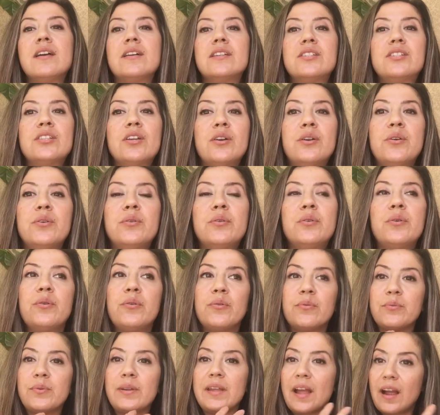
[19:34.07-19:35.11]
So
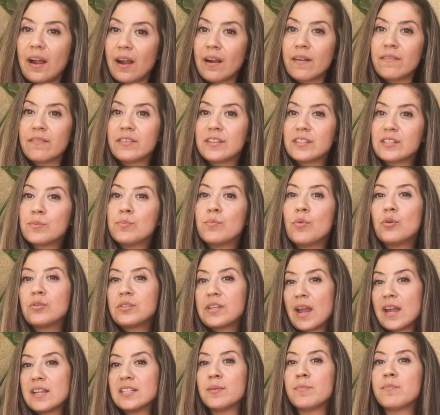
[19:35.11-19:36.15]
we have this
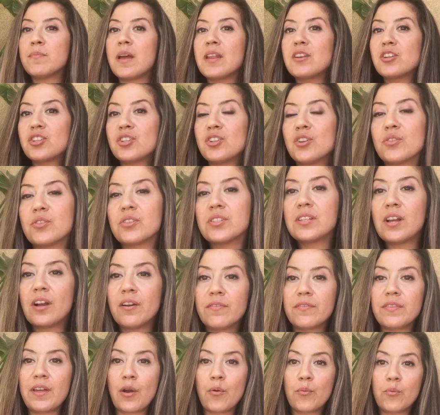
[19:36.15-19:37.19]
multi-dimensional
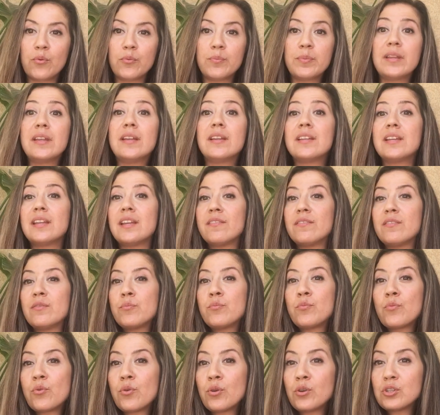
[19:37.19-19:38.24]
self that will be even
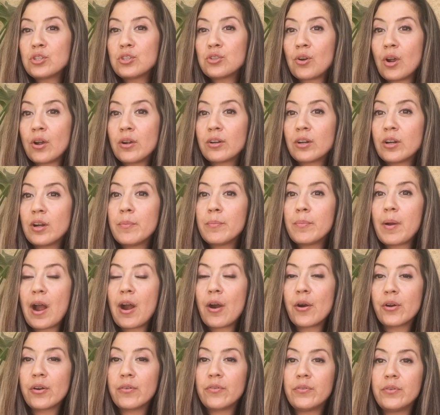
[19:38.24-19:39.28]
more stronger and
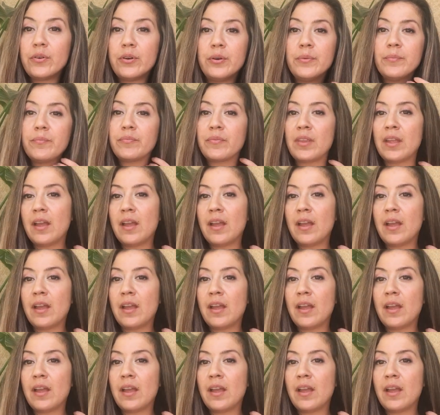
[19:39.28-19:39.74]
powerful.